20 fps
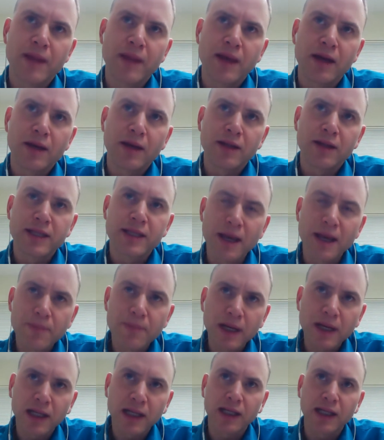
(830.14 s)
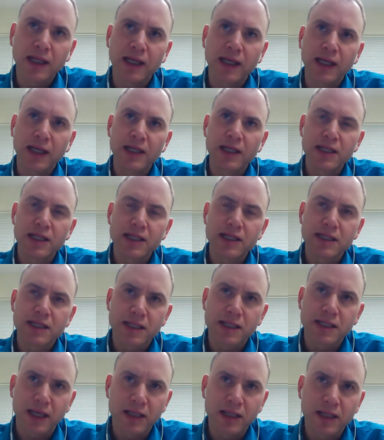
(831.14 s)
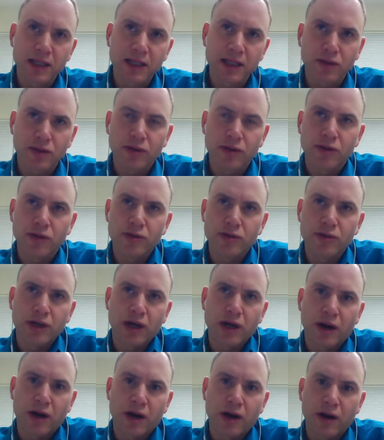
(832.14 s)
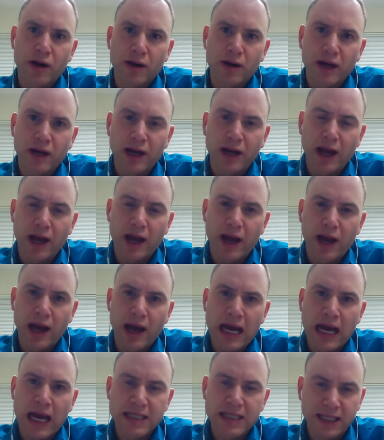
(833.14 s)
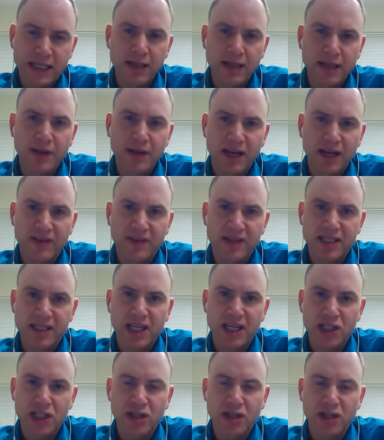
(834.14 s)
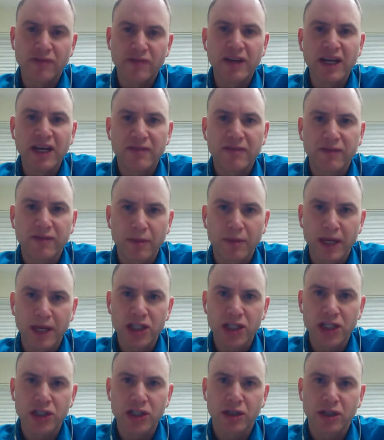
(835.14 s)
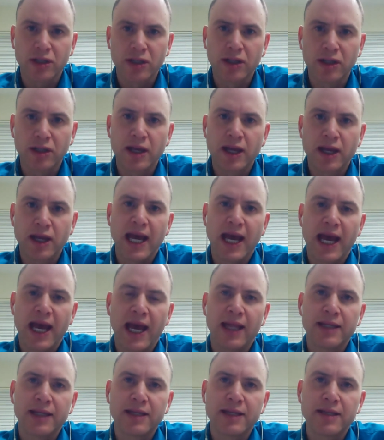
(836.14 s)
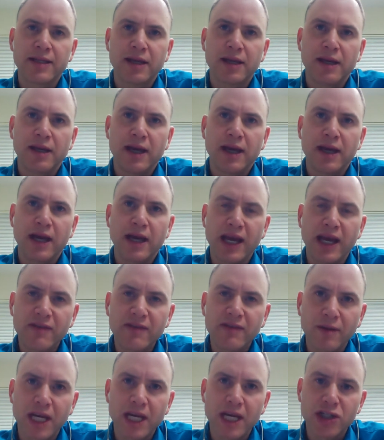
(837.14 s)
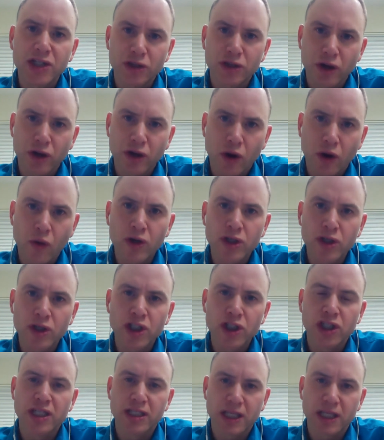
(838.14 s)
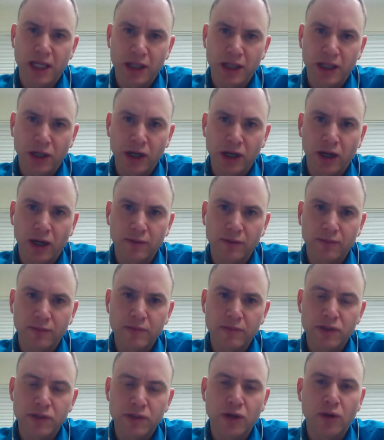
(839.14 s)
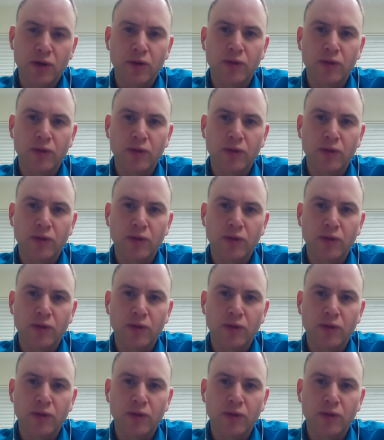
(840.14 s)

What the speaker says: typically skin disorders are a skin manifestation of inflammation, and inflammation originates in the gut. So